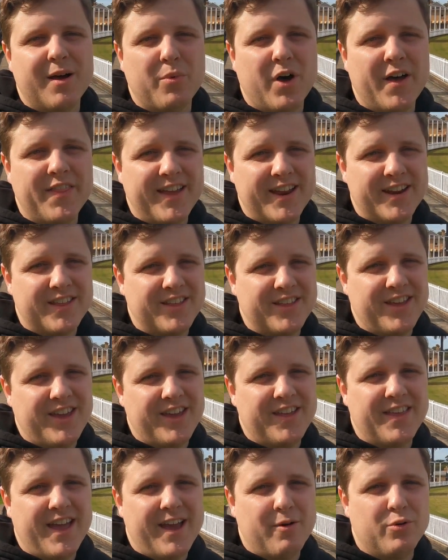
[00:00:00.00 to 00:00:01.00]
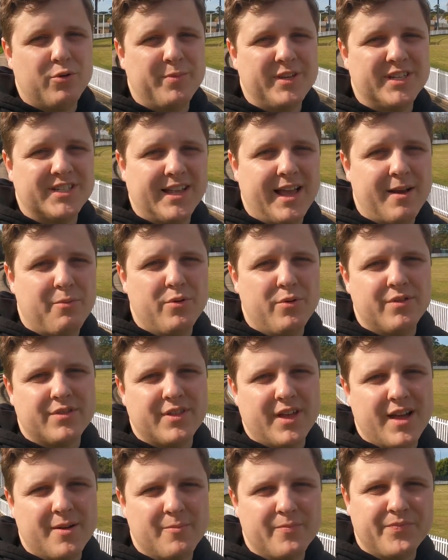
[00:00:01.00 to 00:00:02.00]
by the end of the year, they would be slapped
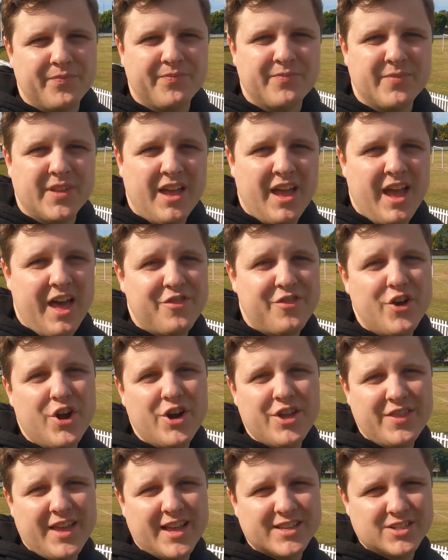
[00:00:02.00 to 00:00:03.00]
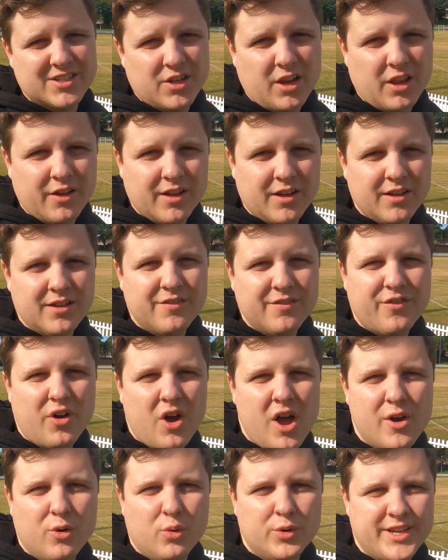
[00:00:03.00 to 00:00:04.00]
with a $30,000
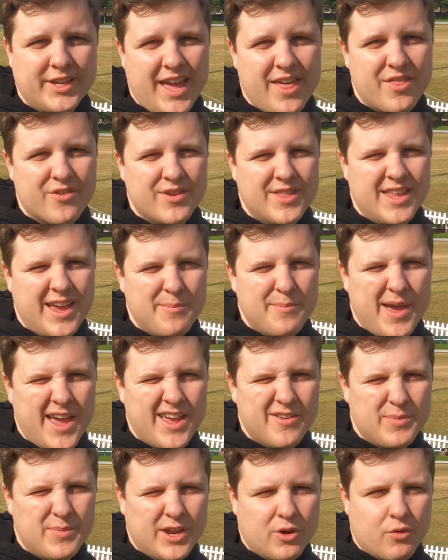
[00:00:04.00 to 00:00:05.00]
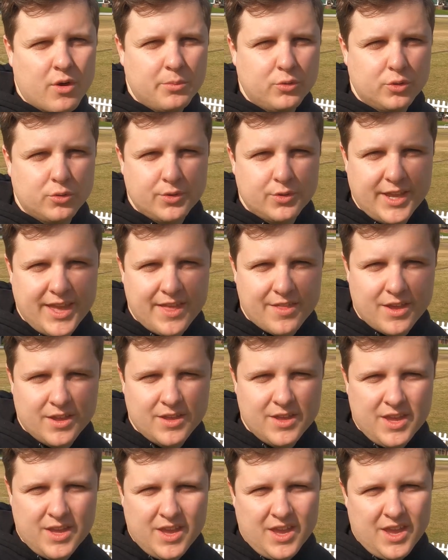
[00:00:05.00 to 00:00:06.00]
fine altogether, and they may have been crippled altogether.